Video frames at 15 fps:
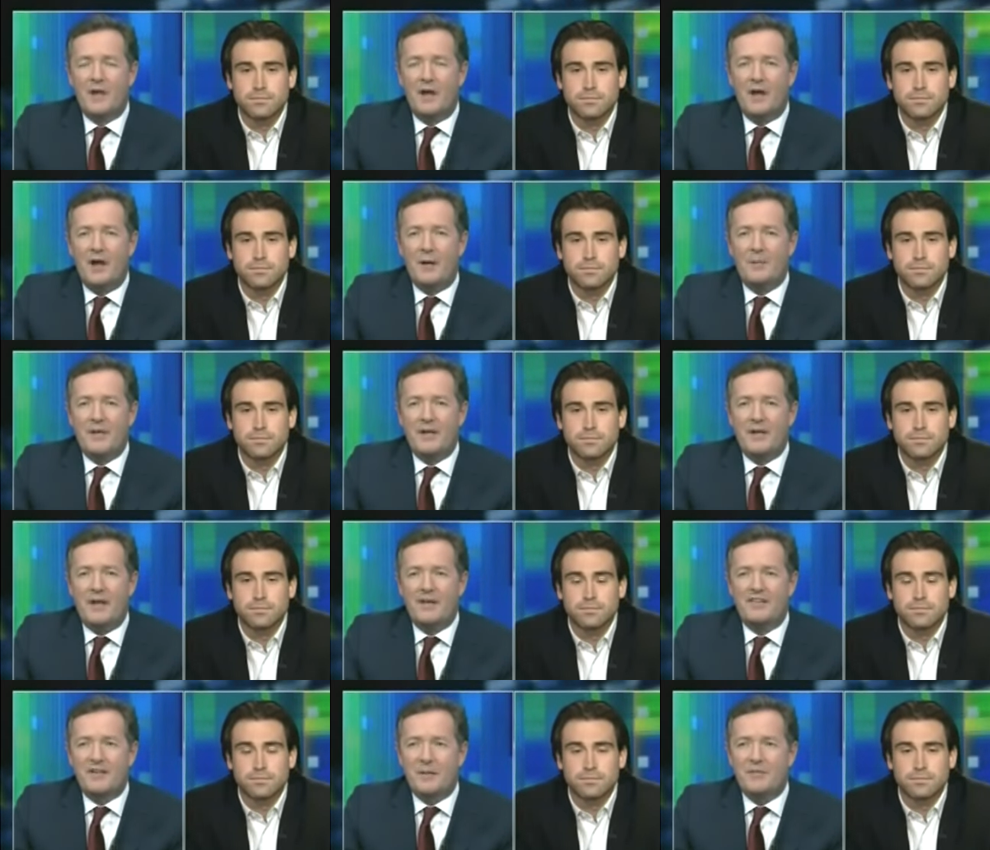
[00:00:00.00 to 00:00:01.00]
Speaker 1: I mean, it
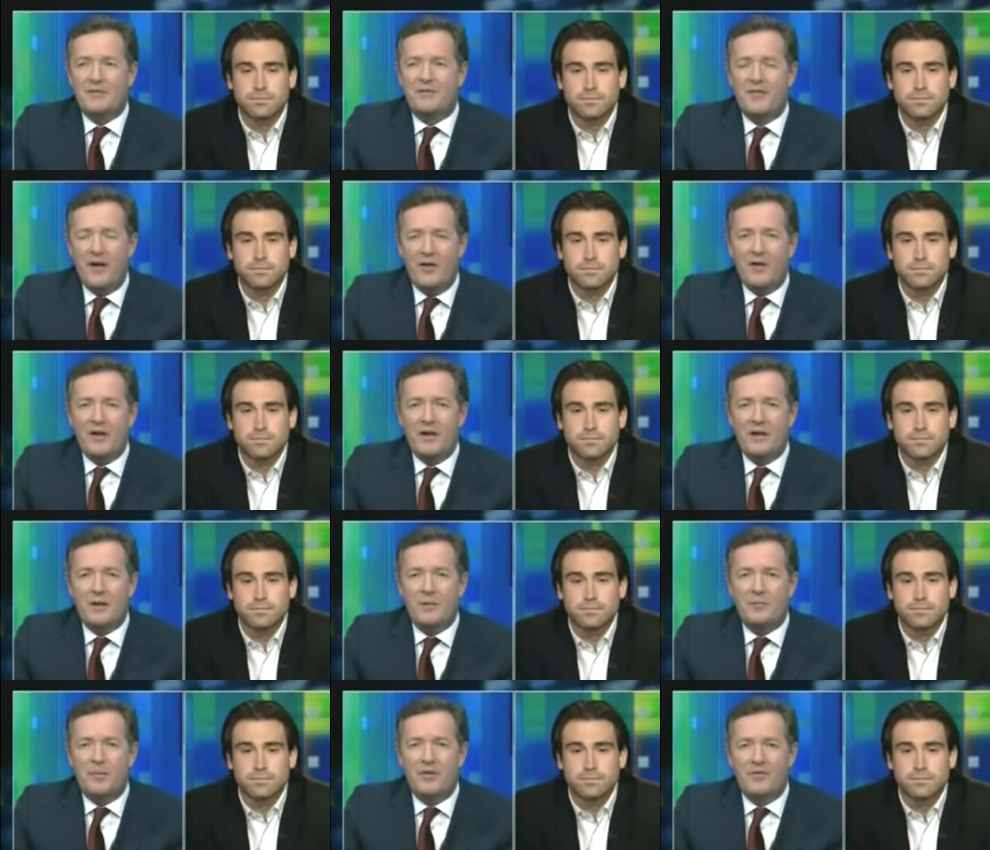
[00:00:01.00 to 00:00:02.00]
seems very
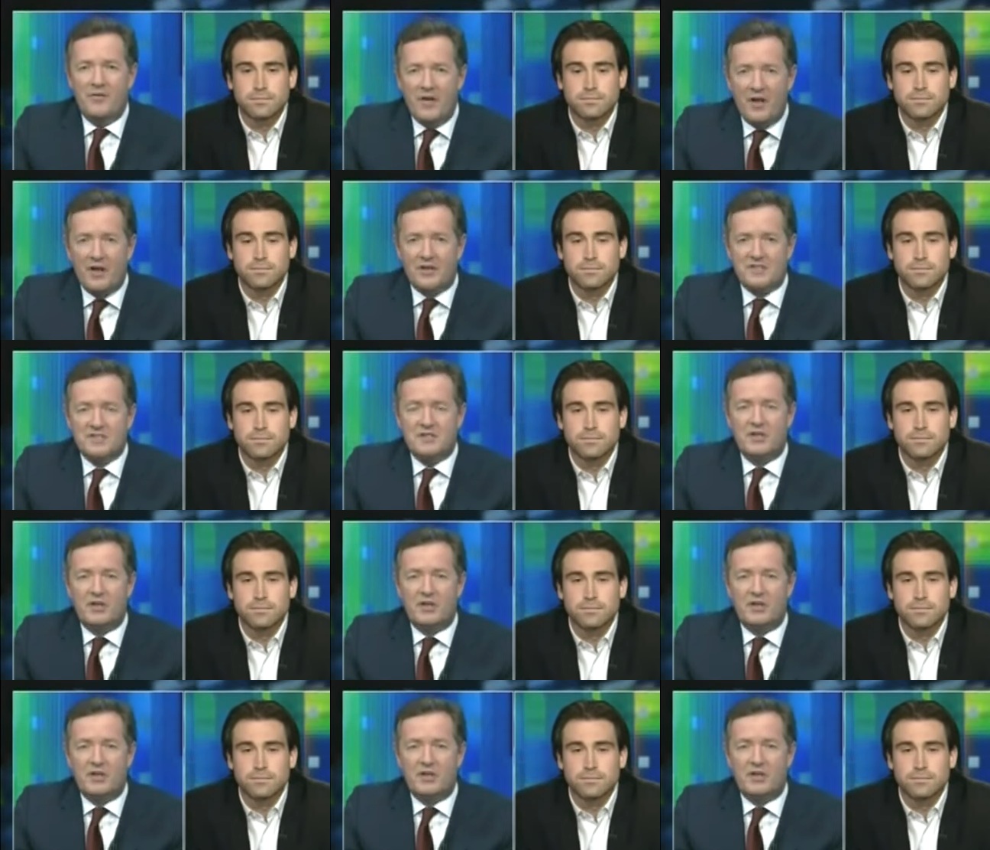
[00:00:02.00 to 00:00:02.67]
perverse